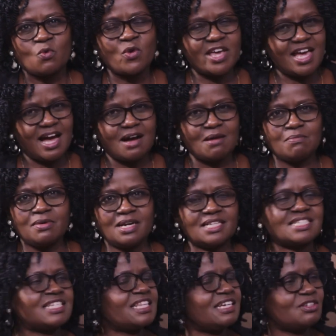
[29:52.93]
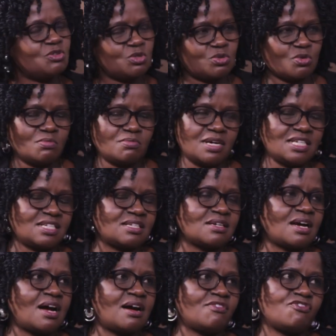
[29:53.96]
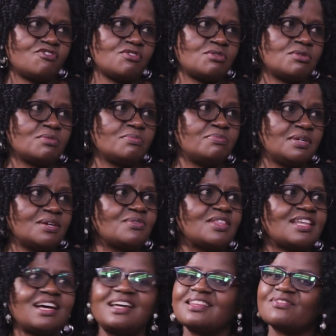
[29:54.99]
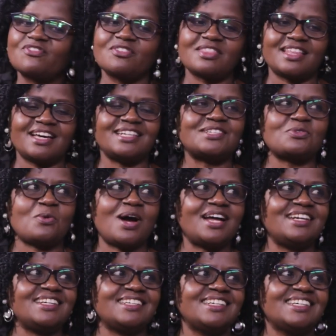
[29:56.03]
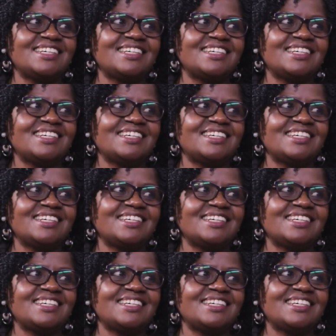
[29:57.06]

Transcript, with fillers: We are blessed. Thank you so much uh, for being with us and for that word.